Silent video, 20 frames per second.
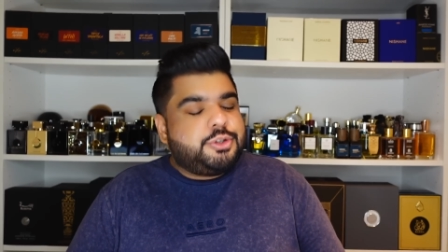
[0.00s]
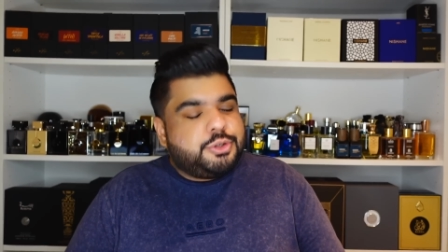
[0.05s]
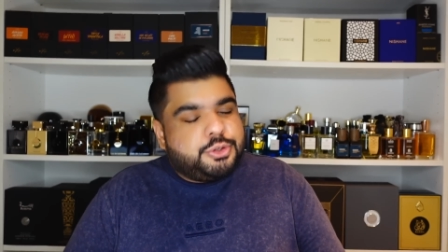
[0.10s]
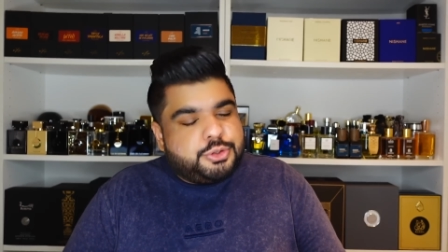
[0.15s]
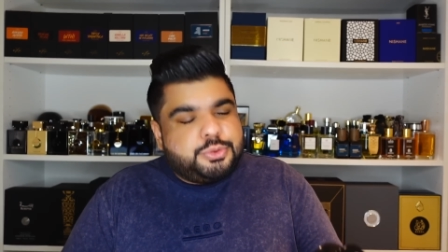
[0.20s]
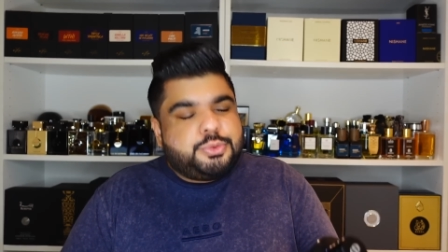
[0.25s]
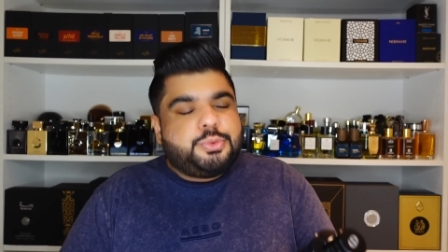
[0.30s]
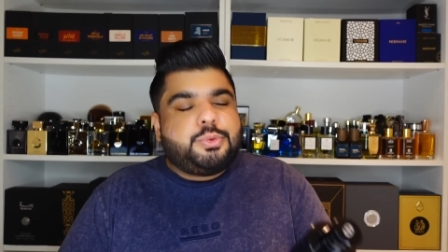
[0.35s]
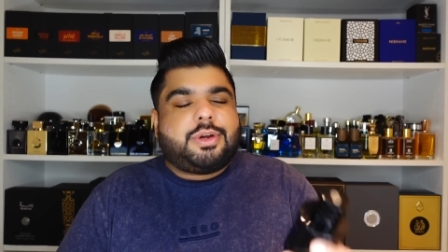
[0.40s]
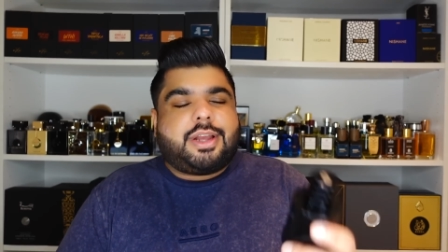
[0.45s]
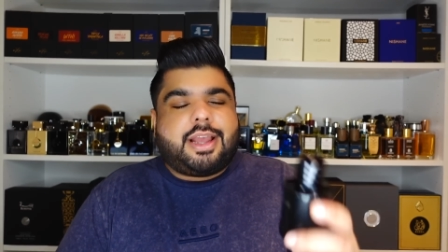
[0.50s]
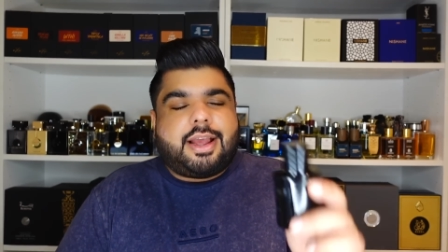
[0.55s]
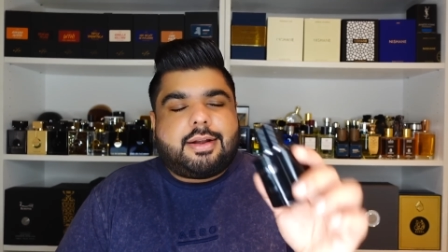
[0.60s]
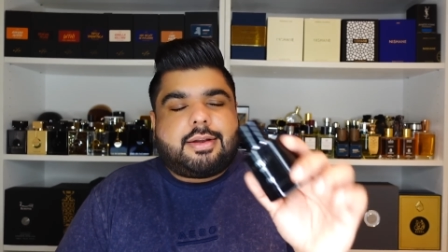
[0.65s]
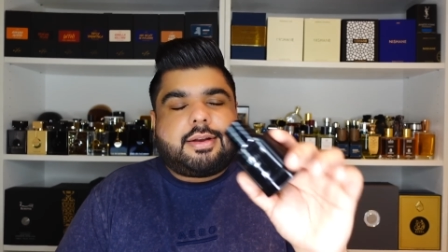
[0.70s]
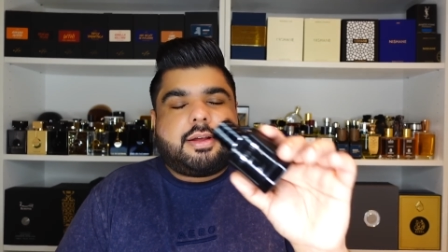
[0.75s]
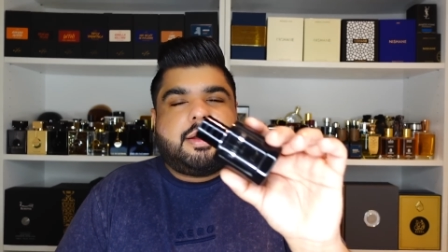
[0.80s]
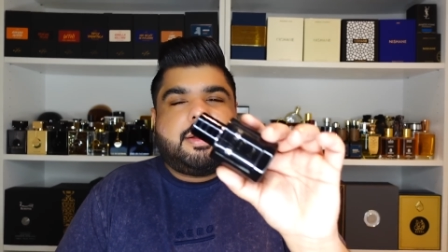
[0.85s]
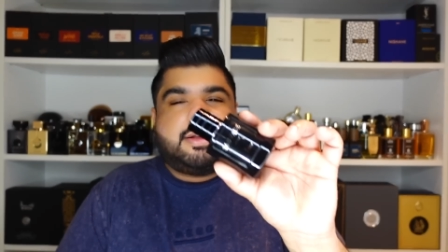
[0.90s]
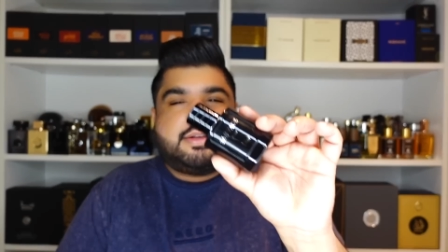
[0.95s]
you do
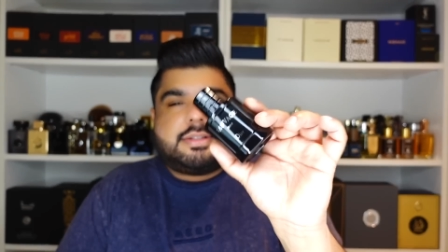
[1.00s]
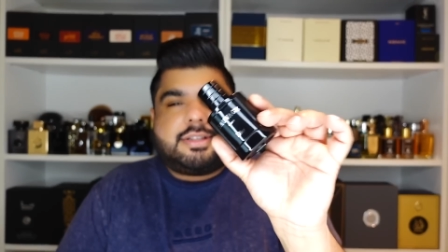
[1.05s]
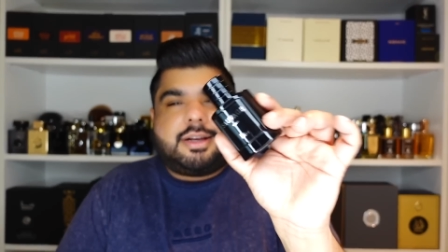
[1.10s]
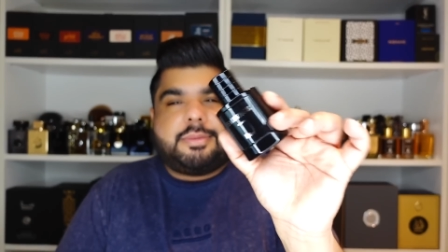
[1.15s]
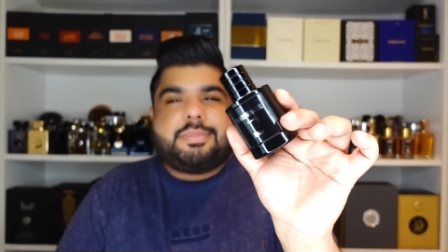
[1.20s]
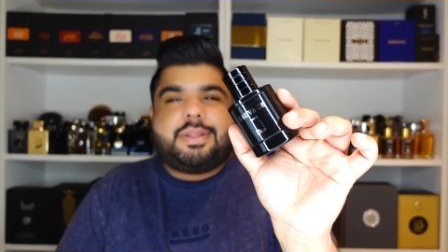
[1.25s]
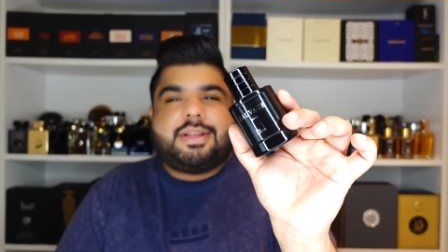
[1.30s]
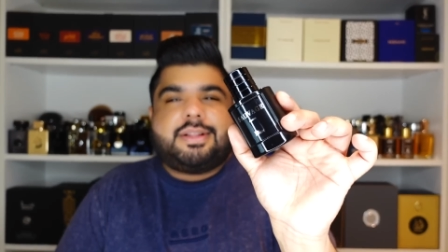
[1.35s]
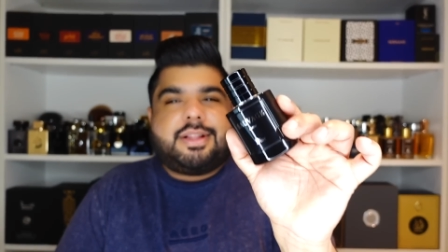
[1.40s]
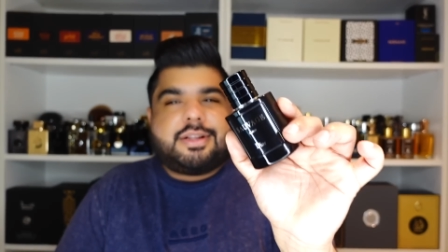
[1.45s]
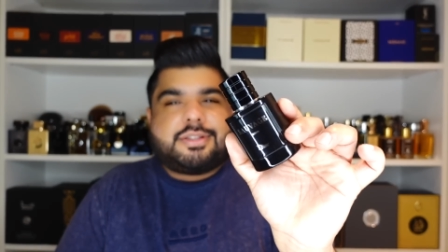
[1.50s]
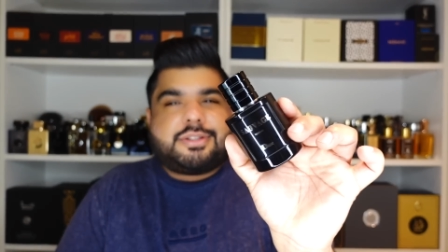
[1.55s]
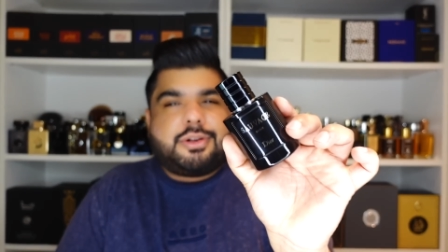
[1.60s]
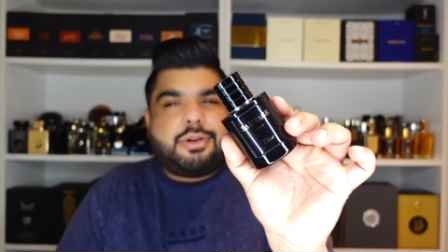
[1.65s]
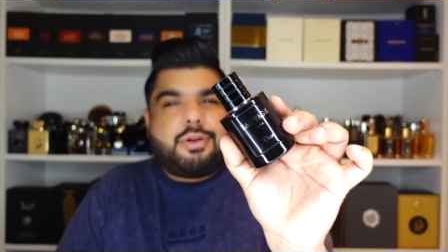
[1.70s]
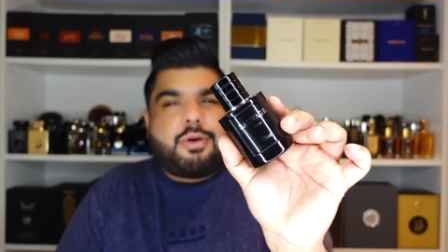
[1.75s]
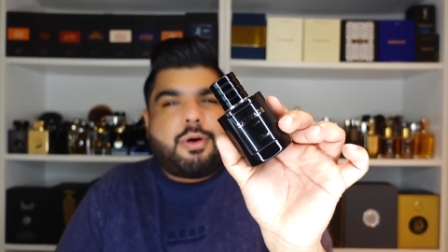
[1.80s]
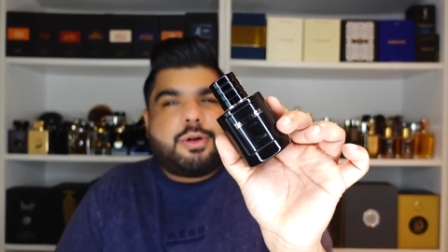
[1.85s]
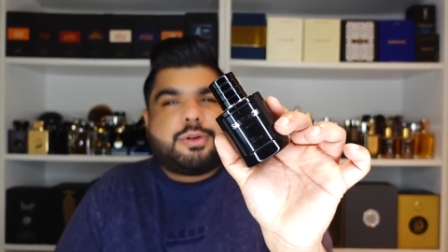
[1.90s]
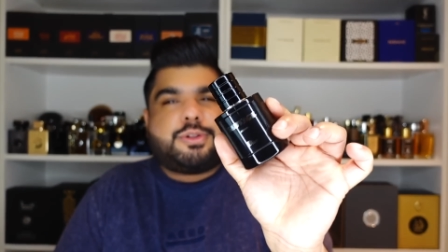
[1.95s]
get something that's a
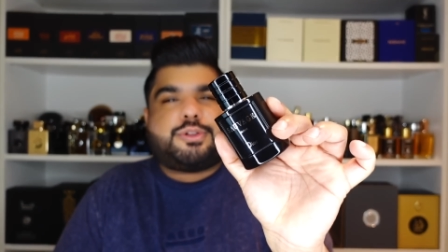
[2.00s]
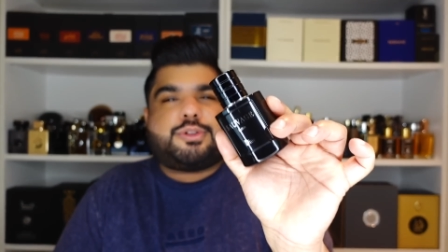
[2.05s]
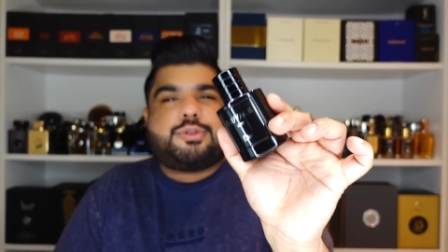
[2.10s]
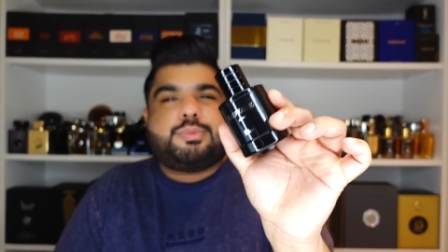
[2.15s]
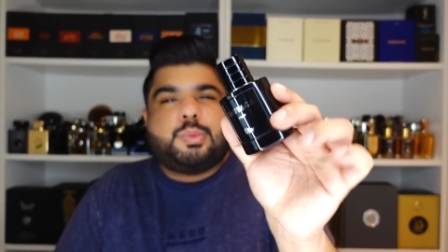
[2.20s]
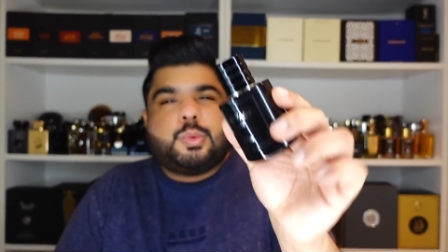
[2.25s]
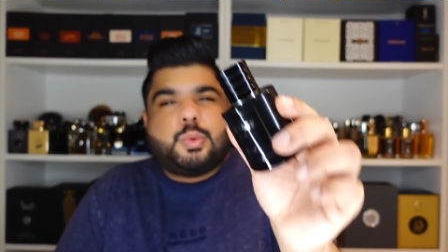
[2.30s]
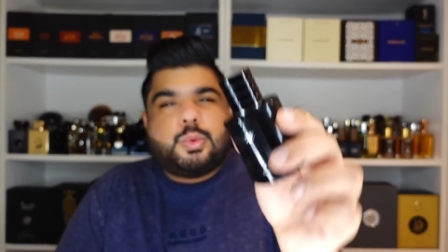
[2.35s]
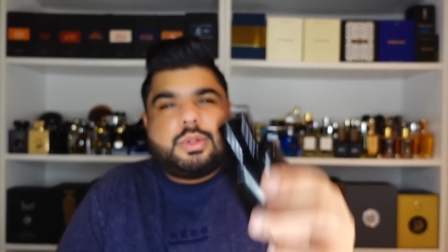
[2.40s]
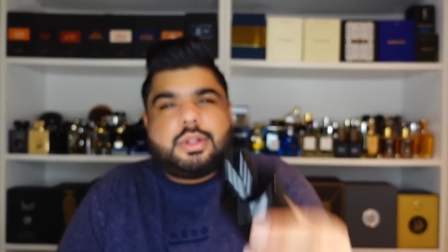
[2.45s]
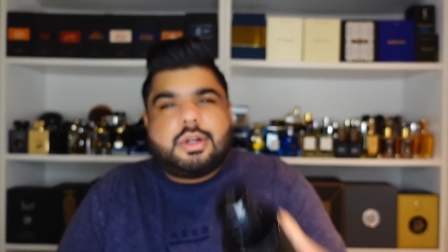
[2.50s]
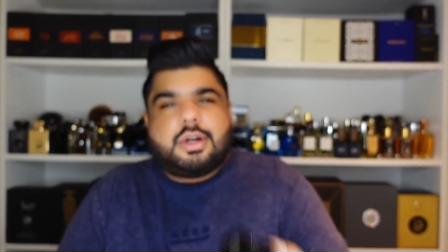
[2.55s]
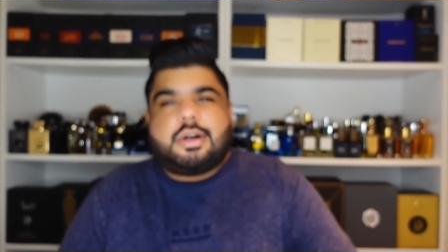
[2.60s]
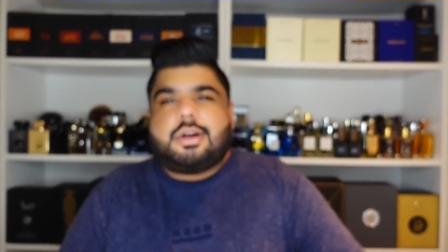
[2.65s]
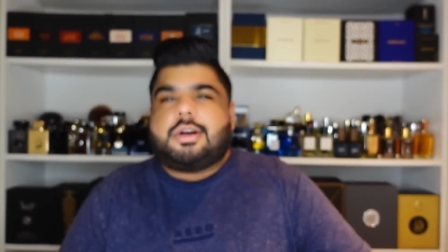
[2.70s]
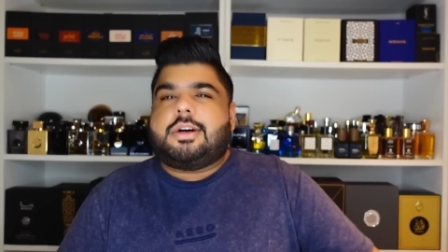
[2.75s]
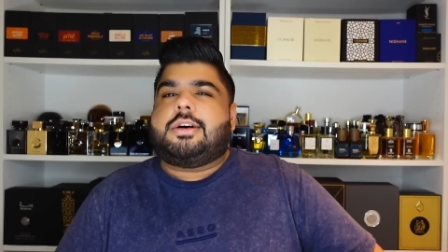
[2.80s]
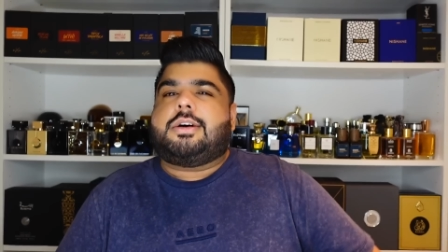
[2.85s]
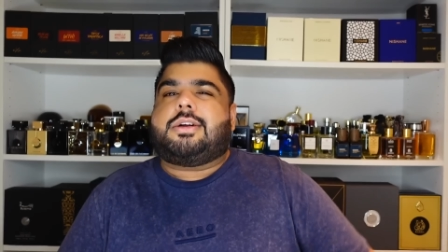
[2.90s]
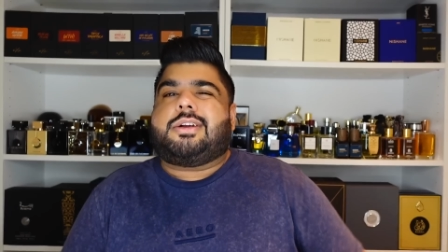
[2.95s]
lot
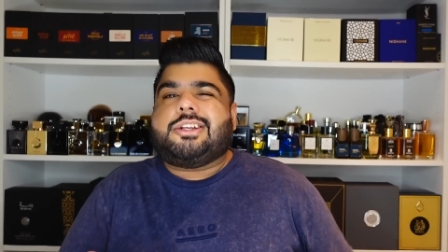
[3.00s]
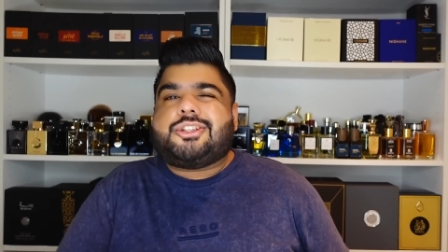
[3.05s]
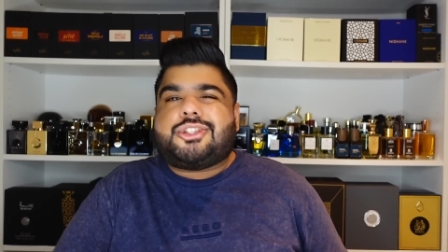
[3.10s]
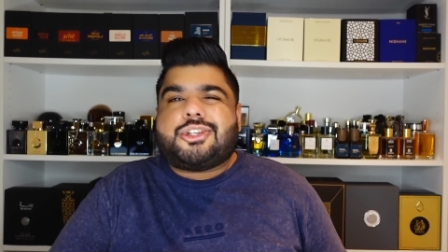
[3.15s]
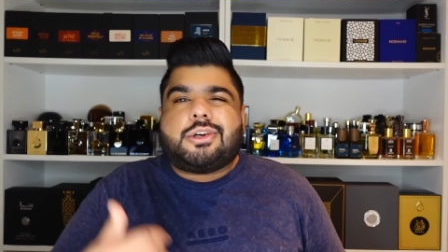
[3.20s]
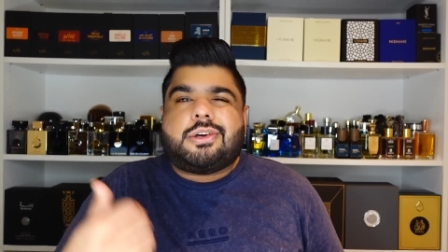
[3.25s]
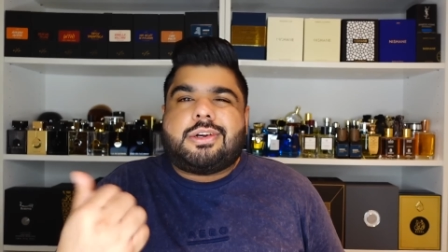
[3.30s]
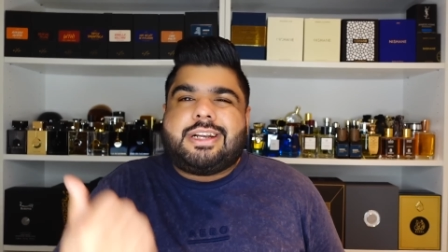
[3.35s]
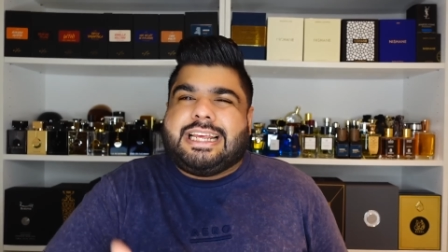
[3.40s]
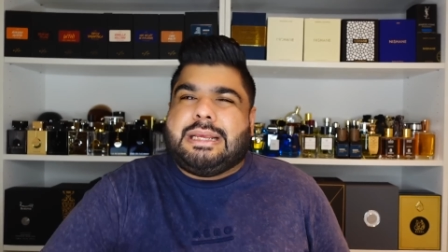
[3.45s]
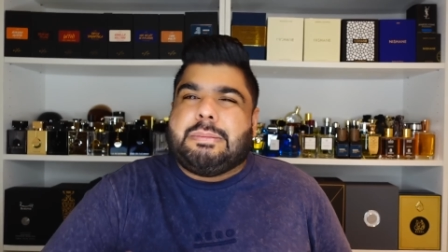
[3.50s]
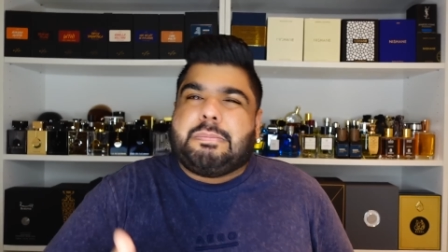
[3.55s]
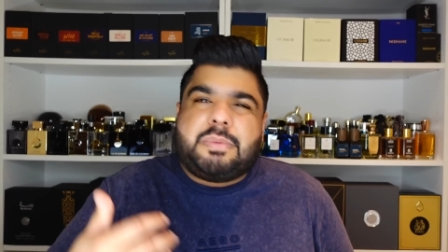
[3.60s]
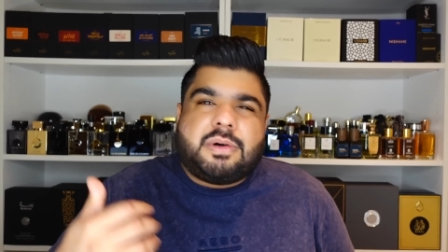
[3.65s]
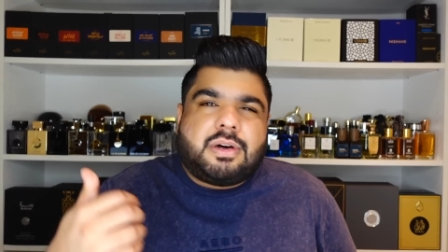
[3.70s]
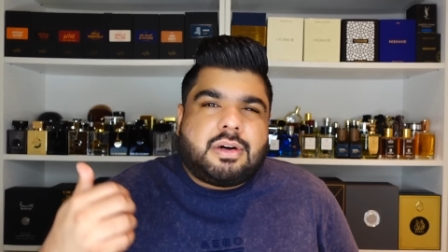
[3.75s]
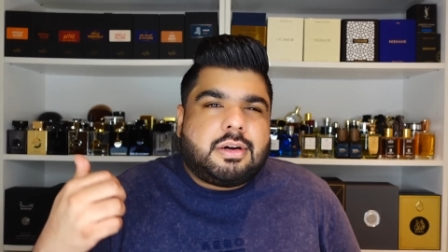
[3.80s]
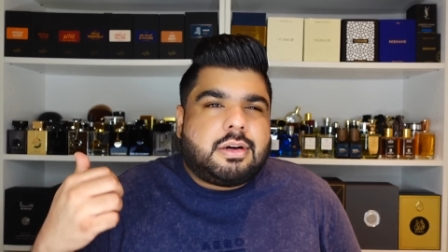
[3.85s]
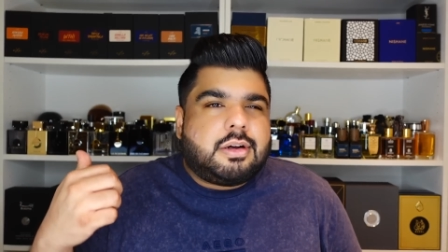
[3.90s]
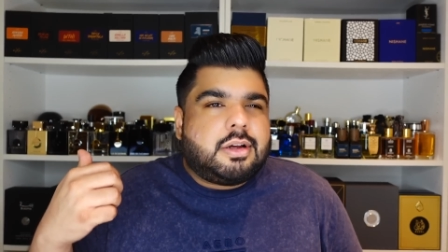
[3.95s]
smoother, richer,
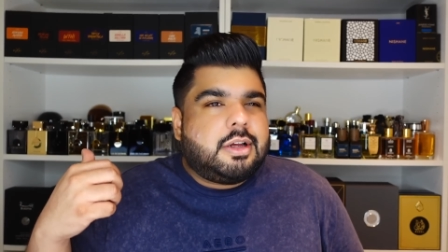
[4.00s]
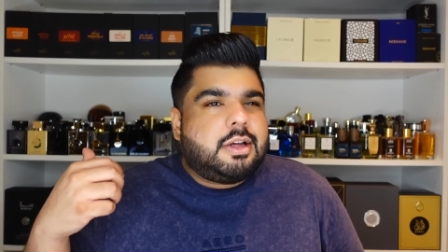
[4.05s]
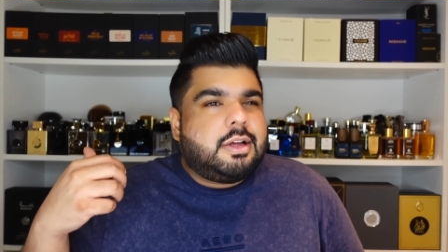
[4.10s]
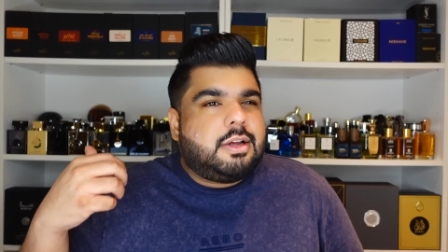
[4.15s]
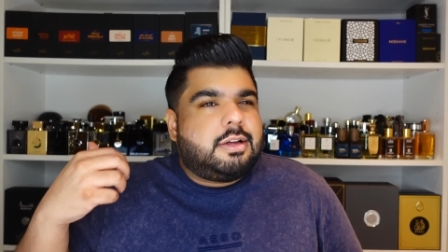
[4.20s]
deeper,